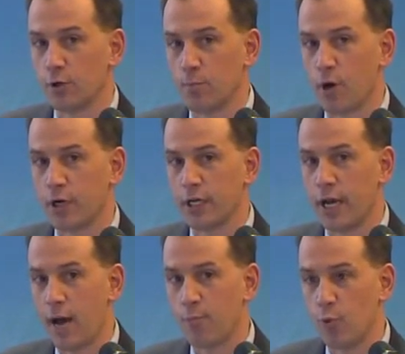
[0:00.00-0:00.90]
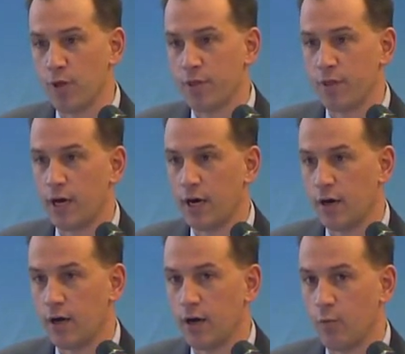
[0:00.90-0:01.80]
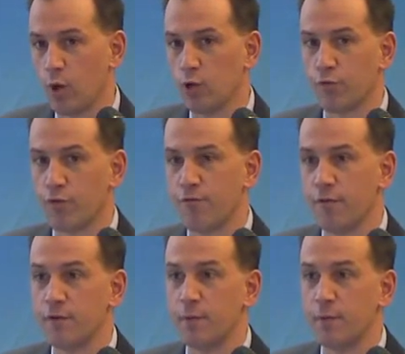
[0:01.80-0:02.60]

market cap with well over 50